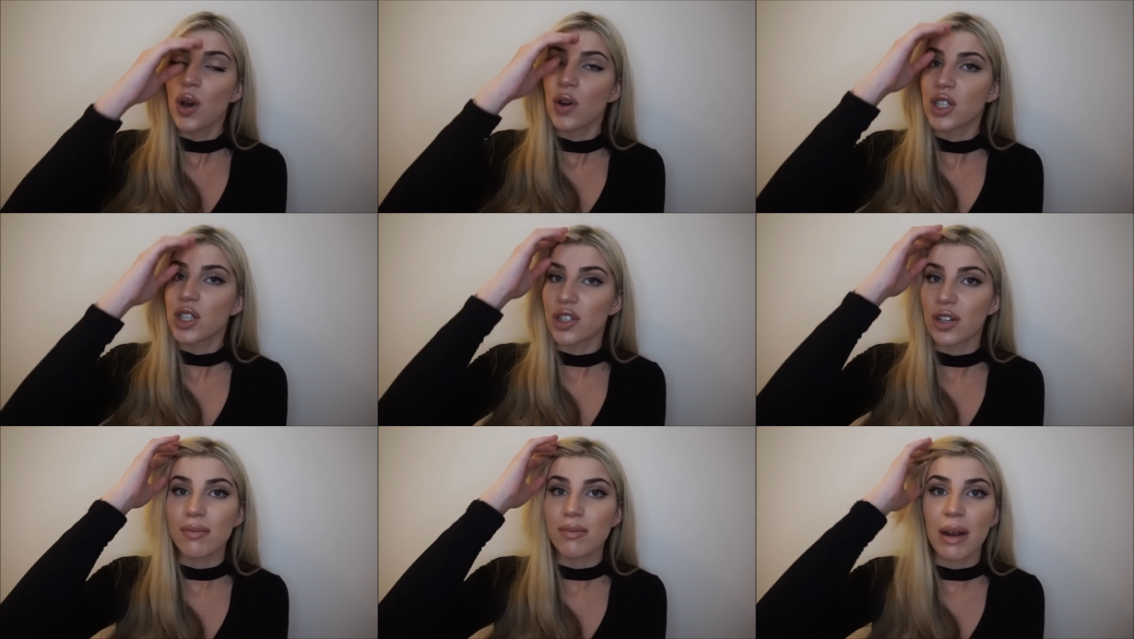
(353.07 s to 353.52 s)

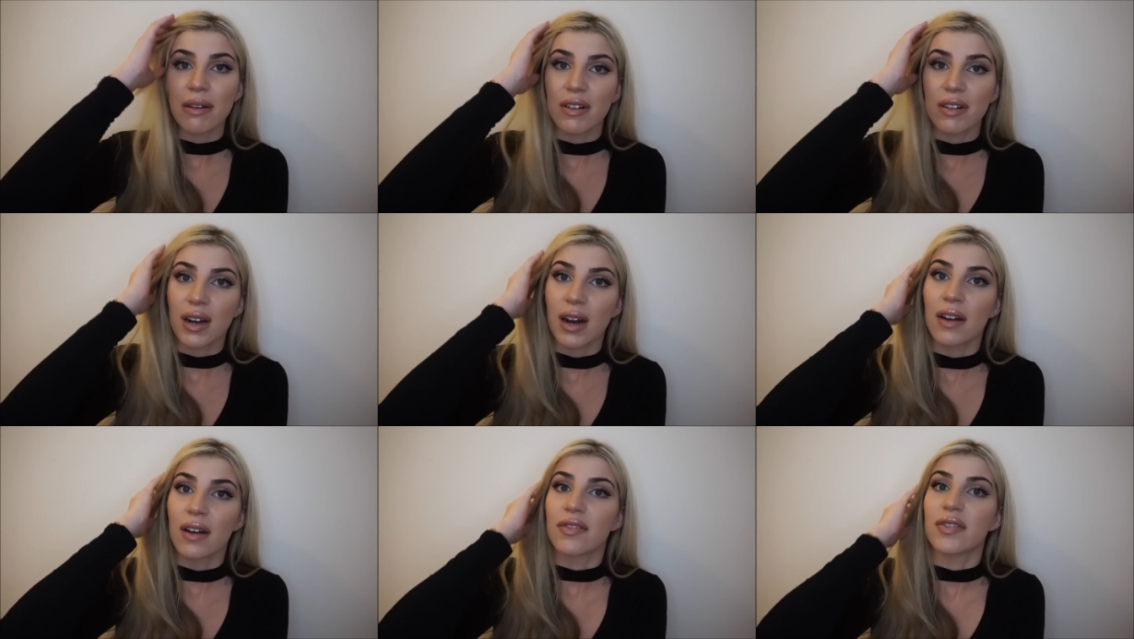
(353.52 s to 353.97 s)
During my
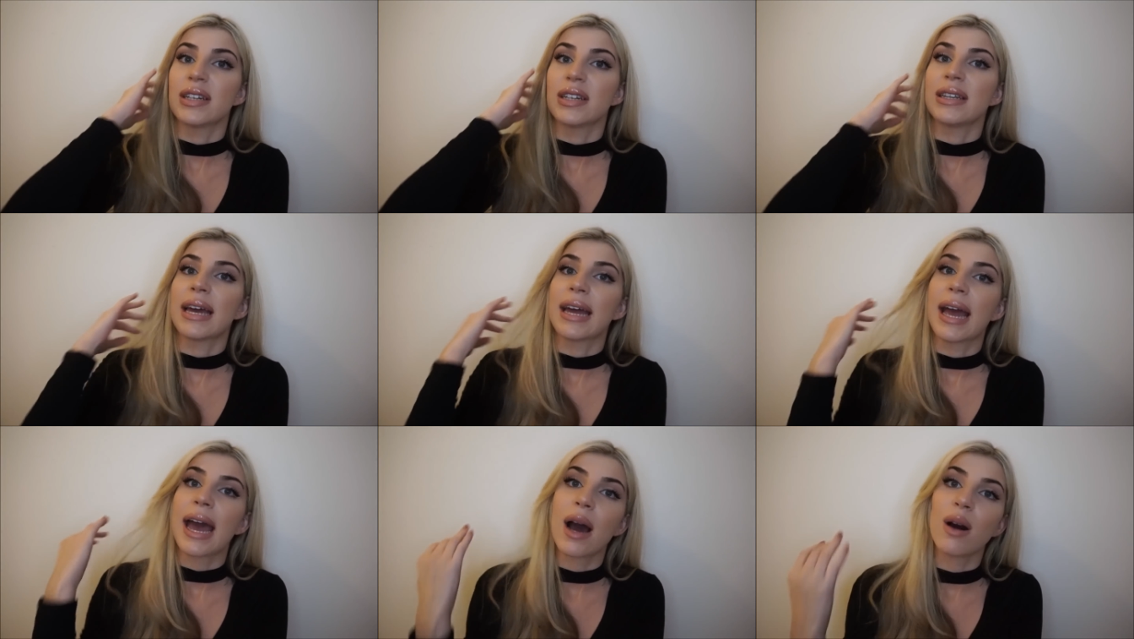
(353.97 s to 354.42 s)
recovery,
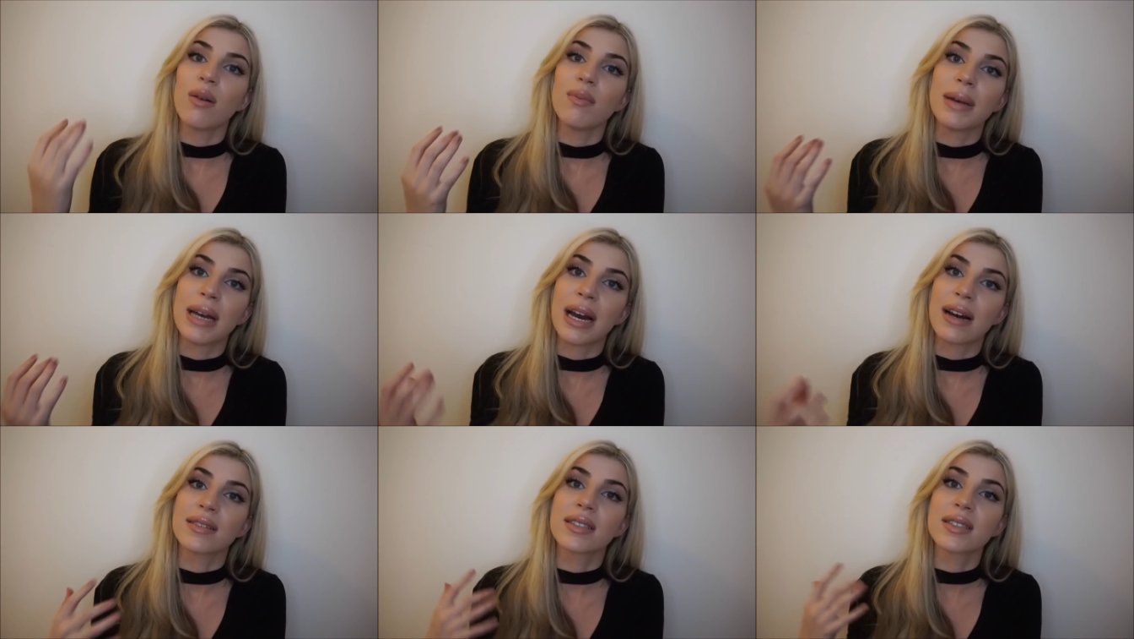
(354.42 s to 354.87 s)
they helped
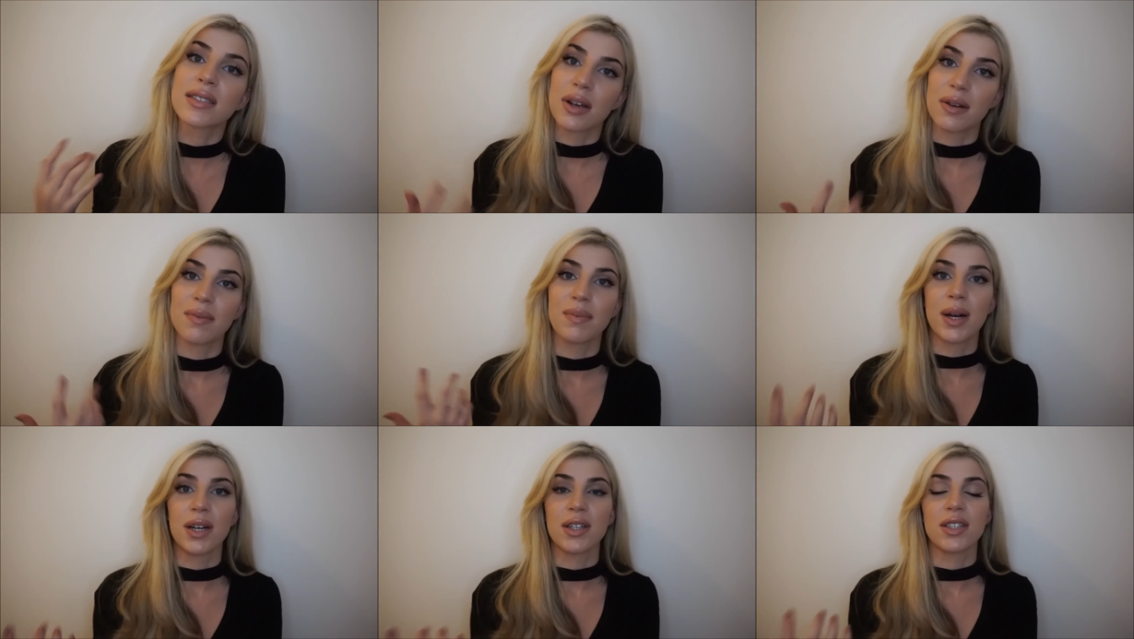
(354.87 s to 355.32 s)
me out so
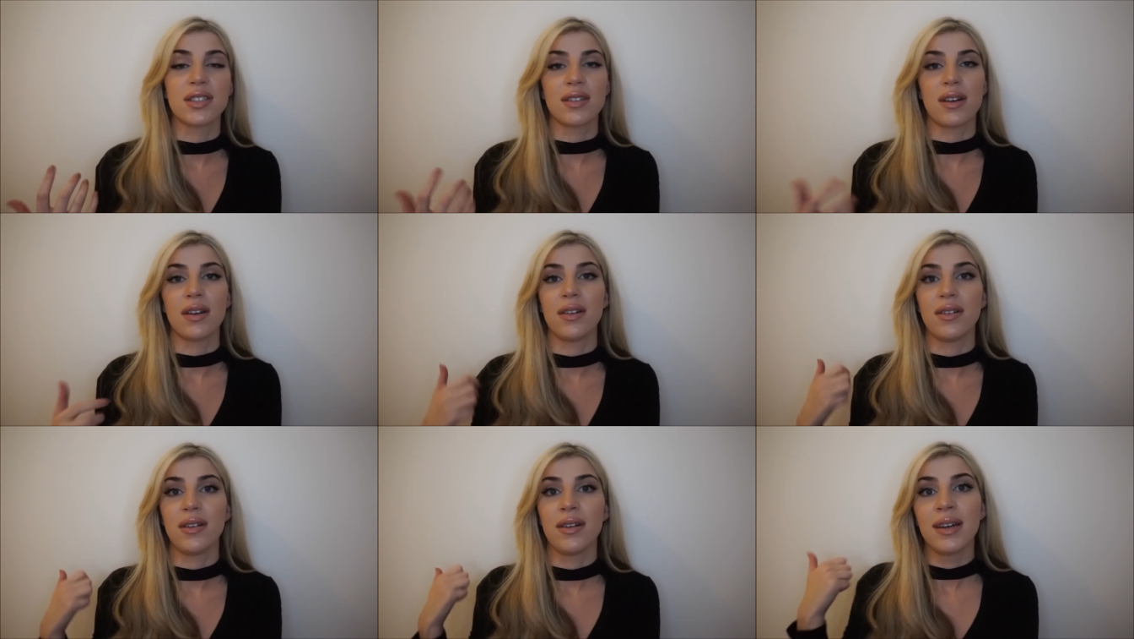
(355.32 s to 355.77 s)
much.
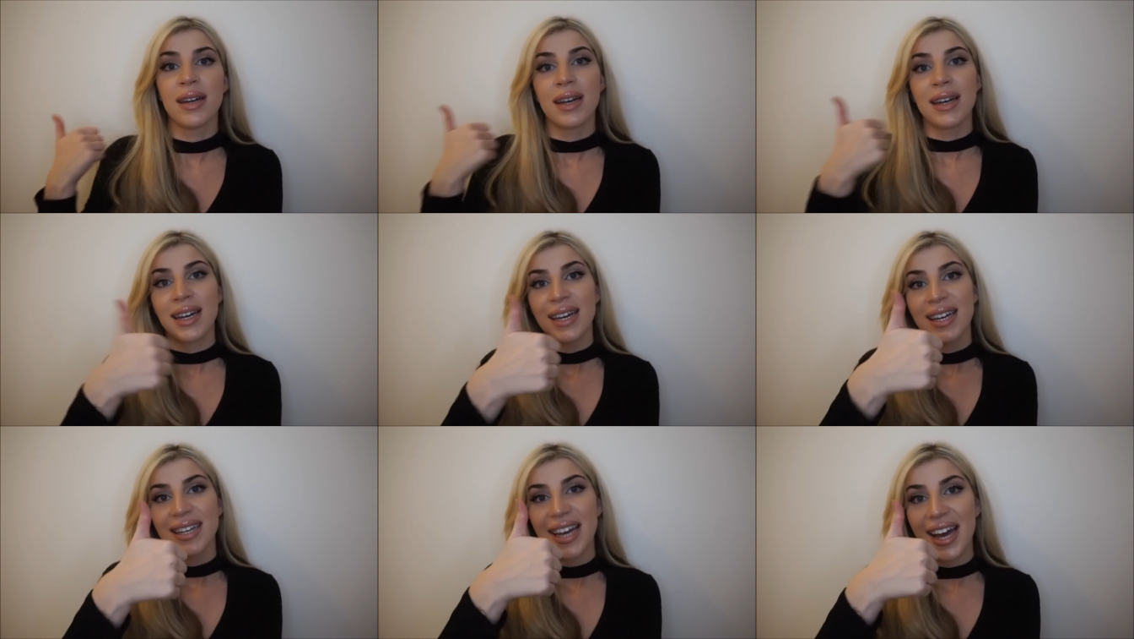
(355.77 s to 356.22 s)
So
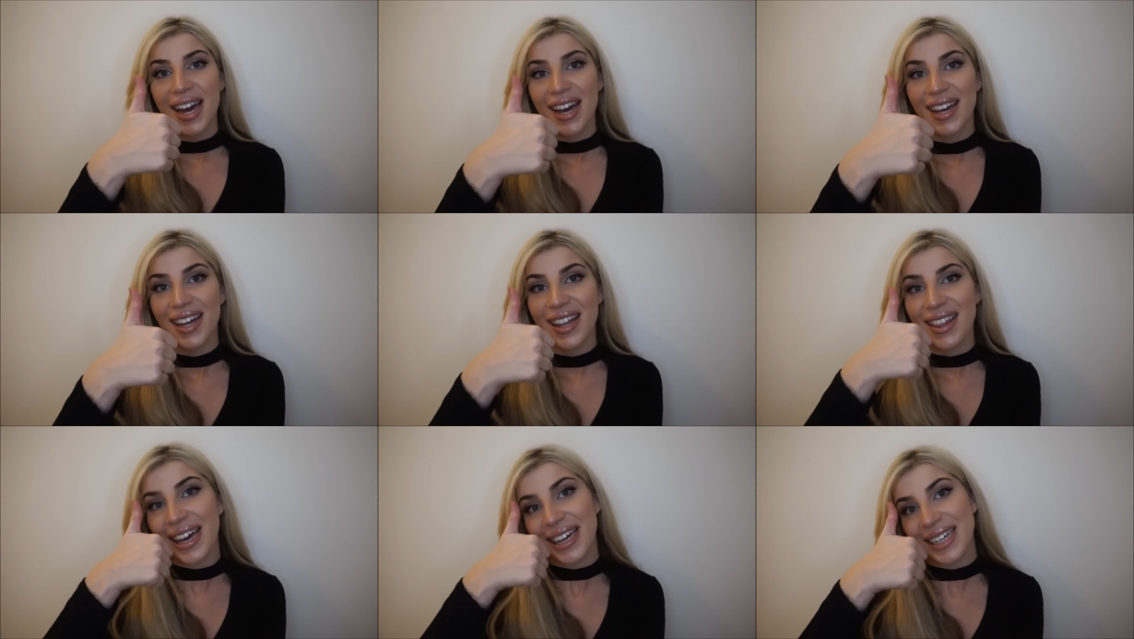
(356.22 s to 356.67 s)
yeah,
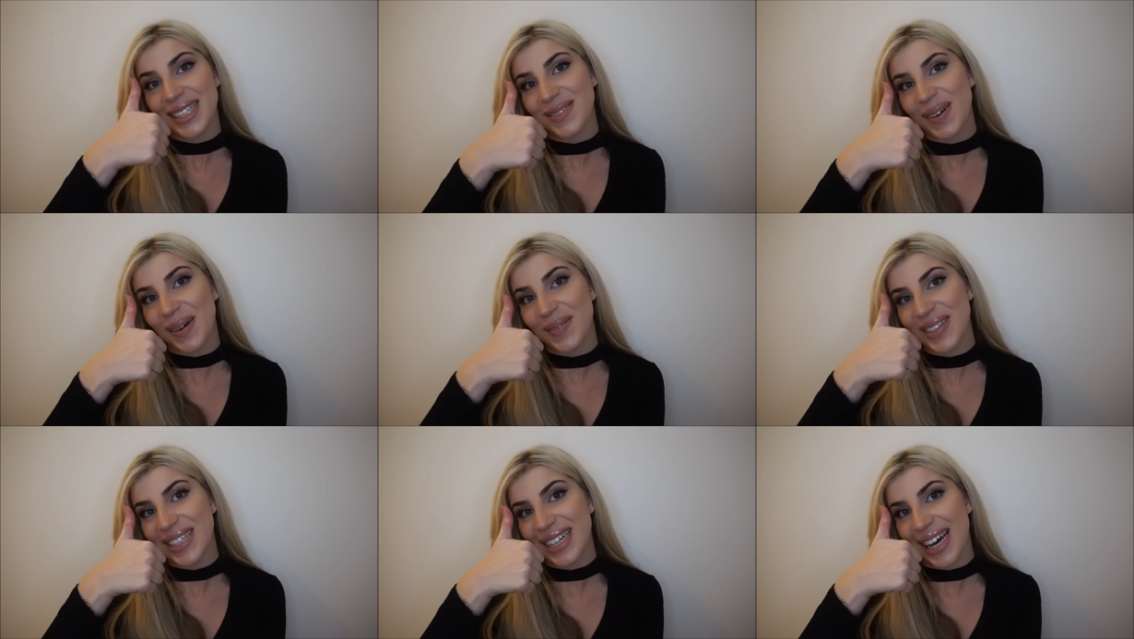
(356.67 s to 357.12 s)
thanks
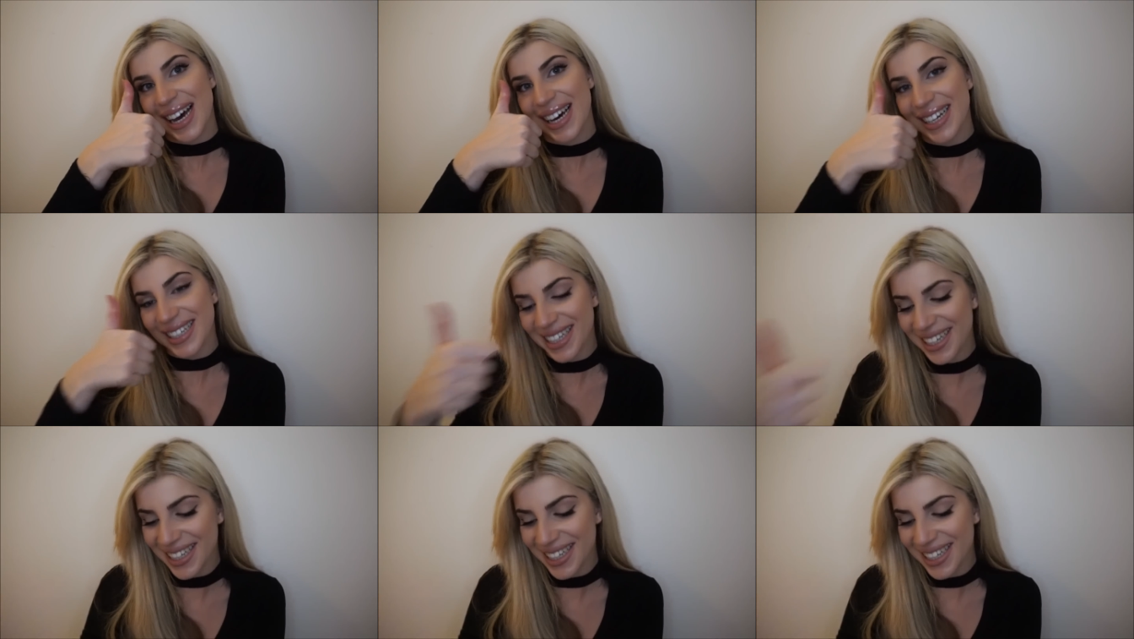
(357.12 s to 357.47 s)
Mum and Dad.